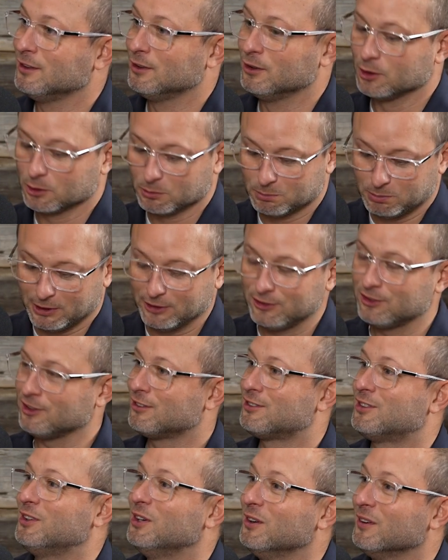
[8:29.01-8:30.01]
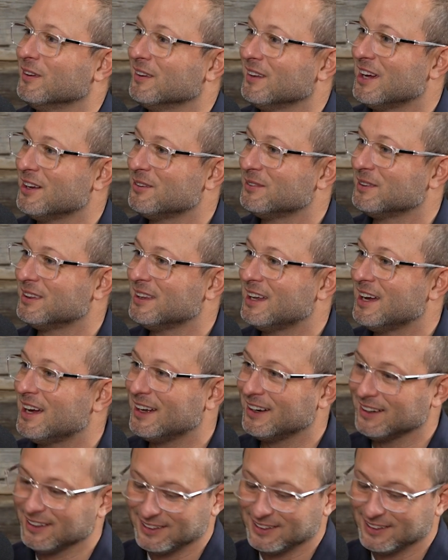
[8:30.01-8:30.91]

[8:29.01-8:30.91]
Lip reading: their budgets don't align with that,